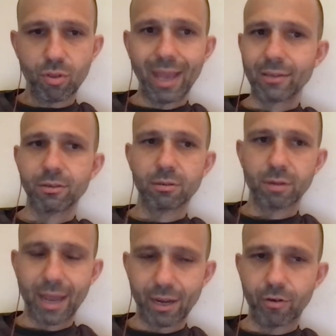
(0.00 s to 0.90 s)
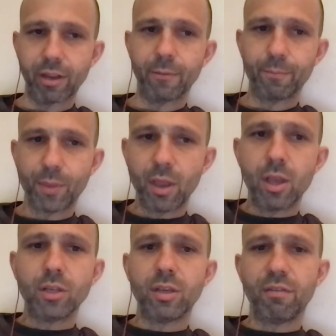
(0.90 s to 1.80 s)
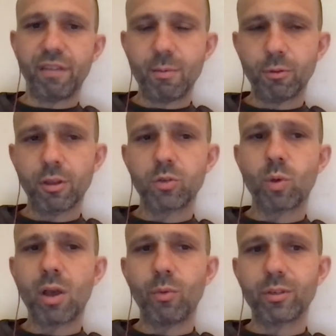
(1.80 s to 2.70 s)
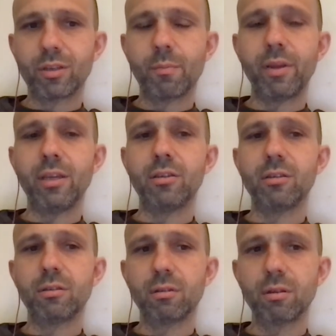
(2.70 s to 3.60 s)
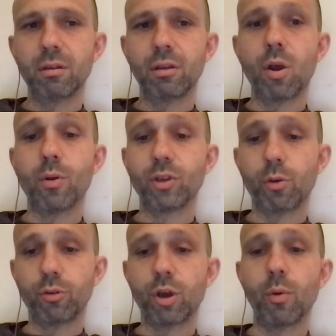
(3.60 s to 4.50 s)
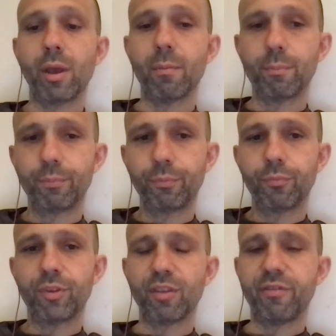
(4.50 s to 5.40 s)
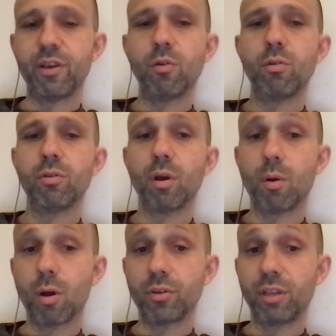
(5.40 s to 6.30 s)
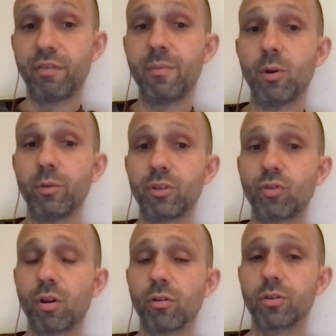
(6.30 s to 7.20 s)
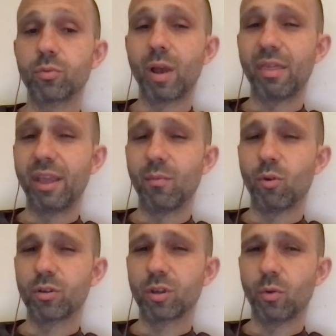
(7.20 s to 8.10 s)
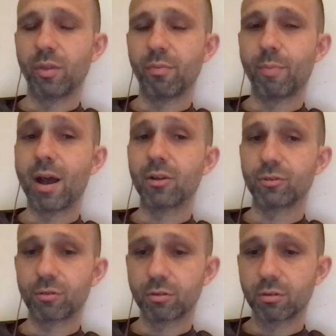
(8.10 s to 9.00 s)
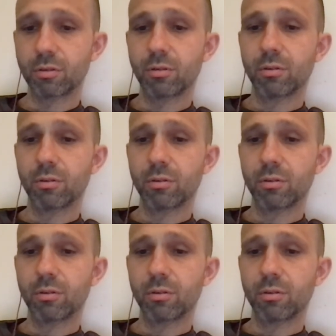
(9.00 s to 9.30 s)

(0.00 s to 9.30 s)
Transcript: Yes, I agree. Teofimo does well when somebody's going toe to toe with him. Teofimo, only struggles, I think, more so with boxers.